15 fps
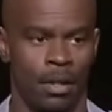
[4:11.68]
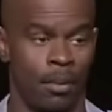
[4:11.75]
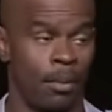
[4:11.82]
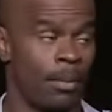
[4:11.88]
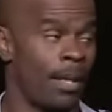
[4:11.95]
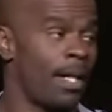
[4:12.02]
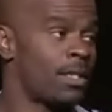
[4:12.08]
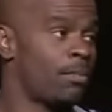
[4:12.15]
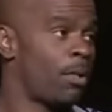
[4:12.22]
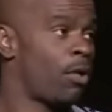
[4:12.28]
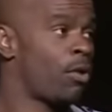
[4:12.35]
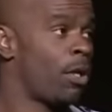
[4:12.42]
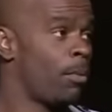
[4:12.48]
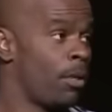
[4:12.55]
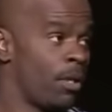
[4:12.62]
I remember asking
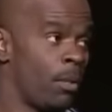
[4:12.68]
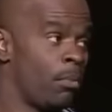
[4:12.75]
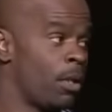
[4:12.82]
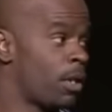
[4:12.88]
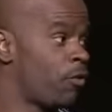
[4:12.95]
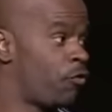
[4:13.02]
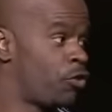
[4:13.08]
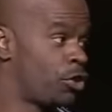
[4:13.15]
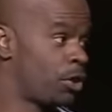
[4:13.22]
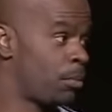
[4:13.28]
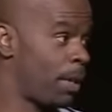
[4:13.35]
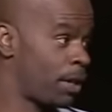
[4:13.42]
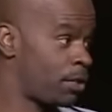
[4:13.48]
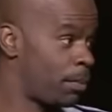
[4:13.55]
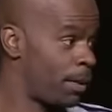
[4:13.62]
my grandmother, I'm looking for
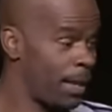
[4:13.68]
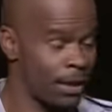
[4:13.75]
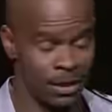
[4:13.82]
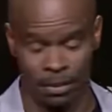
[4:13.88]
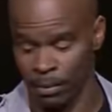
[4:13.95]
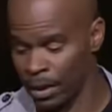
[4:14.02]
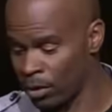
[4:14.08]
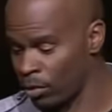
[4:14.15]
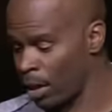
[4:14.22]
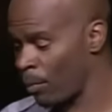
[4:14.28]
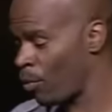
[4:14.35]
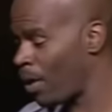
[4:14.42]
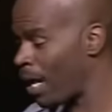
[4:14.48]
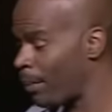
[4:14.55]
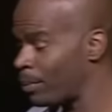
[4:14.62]
some explanation. I'm like,
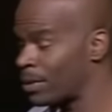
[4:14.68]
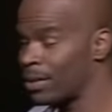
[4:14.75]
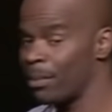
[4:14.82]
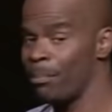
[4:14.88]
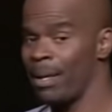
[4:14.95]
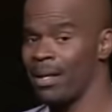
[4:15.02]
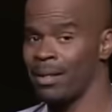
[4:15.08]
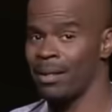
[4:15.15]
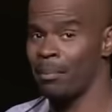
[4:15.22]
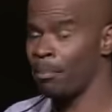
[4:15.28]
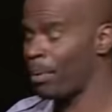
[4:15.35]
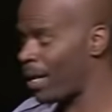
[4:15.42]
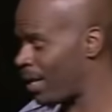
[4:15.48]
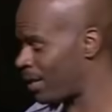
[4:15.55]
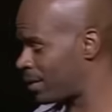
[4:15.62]
Grandma, what happened to the man in the
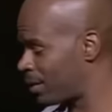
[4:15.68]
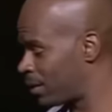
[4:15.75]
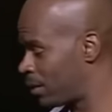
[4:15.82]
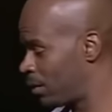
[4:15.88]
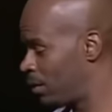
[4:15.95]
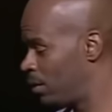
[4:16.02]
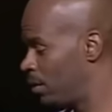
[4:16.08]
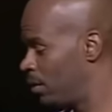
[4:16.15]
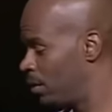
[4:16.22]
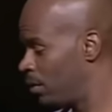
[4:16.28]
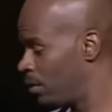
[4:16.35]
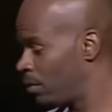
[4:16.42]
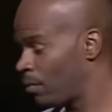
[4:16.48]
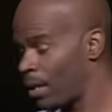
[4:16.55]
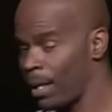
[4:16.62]
box?
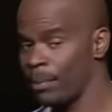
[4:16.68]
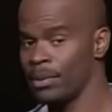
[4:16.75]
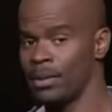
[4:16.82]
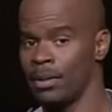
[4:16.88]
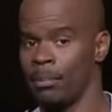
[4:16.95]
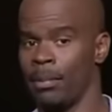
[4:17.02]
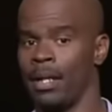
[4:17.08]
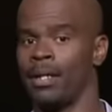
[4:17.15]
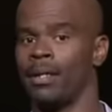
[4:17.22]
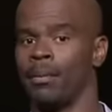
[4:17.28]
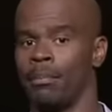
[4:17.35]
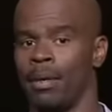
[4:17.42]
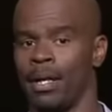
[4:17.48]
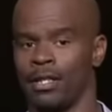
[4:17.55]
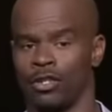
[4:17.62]
What happened to the man in
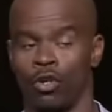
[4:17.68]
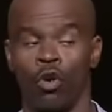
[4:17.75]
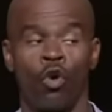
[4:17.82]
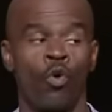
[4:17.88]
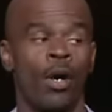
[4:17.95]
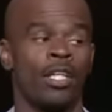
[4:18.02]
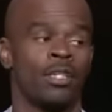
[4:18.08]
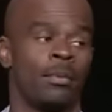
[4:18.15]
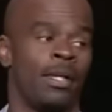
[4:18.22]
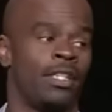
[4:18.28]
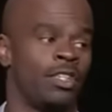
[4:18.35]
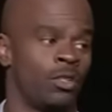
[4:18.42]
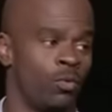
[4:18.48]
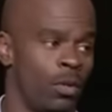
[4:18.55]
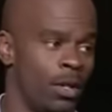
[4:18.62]
the box? Her whole
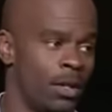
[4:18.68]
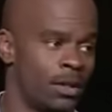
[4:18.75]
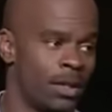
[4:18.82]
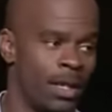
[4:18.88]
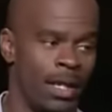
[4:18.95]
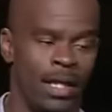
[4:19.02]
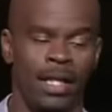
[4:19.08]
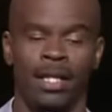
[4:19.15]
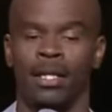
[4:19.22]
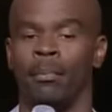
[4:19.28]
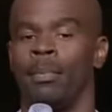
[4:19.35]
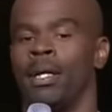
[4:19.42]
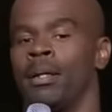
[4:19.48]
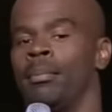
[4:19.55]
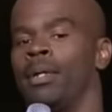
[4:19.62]
explanation was, he in a
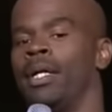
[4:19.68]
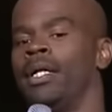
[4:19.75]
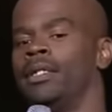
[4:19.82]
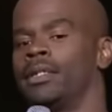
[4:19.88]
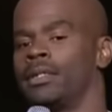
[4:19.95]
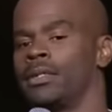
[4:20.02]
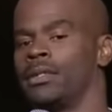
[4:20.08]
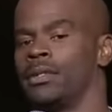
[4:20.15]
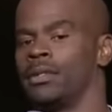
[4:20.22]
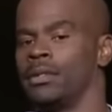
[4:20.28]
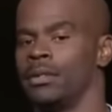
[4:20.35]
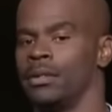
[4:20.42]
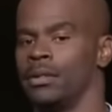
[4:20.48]
better place.